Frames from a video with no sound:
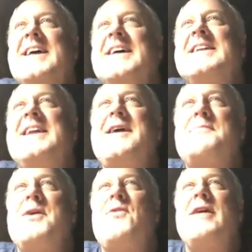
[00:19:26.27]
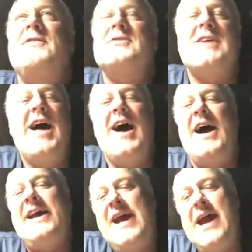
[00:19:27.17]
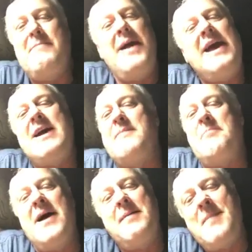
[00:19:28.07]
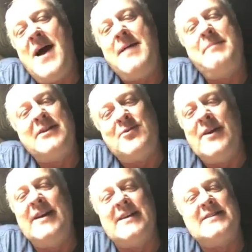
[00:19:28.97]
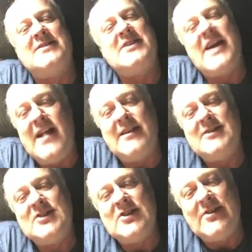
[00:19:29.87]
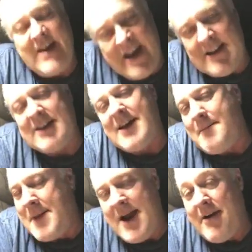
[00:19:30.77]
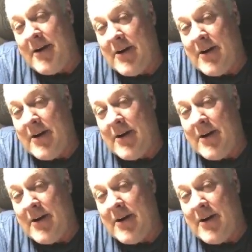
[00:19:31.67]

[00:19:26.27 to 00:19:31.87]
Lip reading: Now my wife goes, I can't make up my mind between a Challenger and a Camaro.